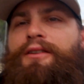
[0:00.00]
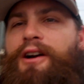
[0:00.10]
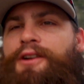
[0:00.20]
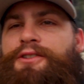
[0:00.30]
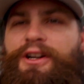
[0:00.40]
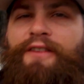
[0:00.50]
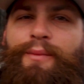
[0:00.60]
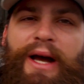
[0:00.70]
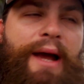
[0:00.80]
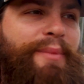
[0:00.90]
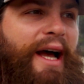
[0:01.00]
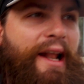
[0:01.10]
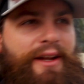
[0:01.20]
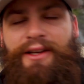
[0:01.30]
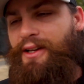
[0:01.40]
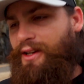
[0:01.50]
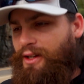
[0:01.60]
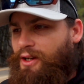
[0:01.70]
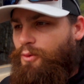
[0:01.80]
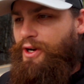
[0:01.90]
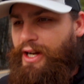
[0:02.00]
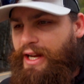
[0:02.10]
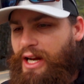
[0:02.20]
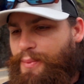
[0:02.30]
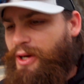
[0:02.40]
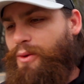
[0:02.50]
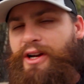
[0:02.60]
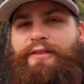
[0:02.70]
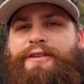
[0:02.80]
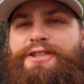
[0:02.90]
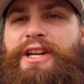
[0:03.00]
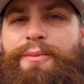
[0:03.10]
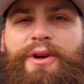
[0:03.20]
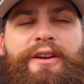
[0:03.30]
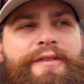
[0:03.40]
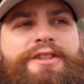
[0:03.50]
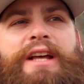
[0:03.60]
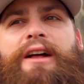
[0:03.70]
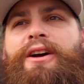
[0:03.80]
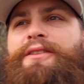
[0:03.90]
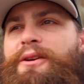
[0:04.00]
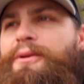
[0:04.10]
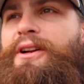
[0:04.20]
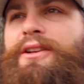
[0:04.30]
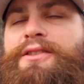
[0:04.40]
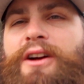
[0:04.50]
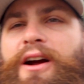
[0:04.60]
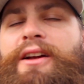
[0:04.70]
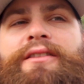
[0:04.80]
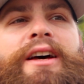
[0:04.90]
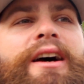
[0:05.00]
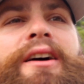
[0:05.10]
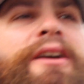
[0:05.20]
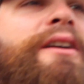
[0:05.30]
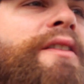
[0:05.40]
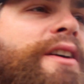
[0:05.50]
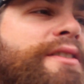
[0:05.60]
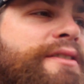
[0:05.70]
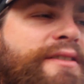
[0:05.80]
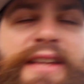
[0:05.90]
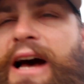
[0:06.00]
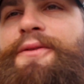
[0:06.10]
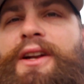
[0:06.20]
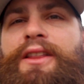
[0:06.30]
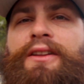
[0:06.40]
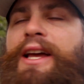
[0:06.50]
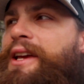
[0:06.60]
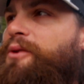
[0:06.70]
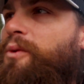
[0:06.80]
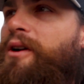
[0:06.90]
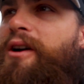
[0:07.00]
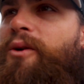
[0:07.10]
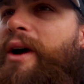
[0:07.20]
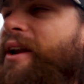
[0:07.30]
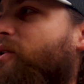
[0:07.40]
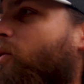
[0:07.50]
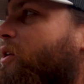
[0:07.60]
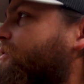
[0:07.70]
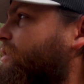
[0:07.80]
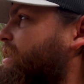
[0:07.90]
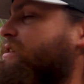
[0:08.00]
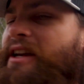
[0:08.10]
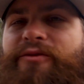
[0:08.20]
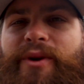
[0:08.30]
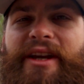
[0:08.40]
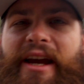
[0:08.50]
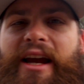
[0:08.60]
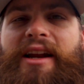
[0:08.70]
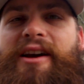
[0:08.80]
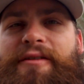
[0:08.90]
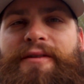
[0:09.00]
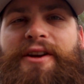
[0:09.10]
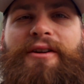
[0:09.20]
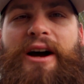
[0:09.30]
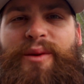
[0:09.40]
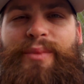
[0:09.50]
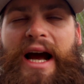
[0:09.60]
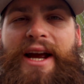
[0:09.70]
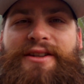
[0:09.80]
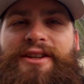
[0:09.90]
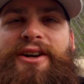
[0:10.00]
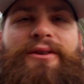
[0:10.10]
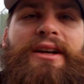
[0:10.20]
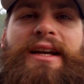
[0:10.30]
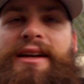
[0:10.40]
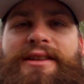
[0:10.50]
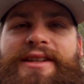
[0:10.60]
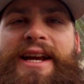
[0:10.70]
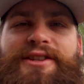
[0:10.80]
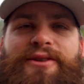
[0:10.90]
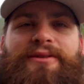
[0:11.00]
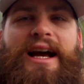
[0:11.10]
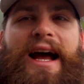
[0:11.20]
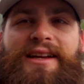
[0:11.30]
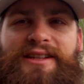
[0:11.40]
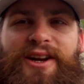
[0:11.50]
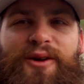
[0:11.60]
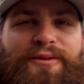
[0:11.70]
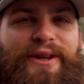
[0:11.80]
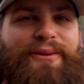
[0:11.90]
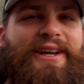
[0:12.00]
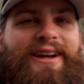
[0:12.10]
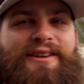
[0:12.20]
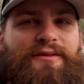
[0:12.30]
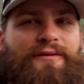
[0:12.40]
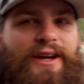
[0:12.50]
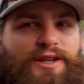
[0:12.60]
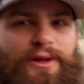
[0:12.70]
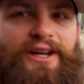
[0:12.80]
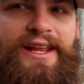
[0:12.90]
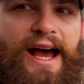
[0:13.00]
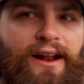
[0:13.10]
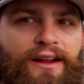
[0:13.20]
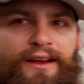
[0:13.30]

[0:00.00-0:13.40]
cars are driving by, but we're gonna get up here, we're gonna fish deep, we're gonna fish shallow. I think we're gonna start in the south end of the lake and work our way north and see if we can figure out a bite. So stay tuned, guys, and hopefully we get on some fish. But look at that.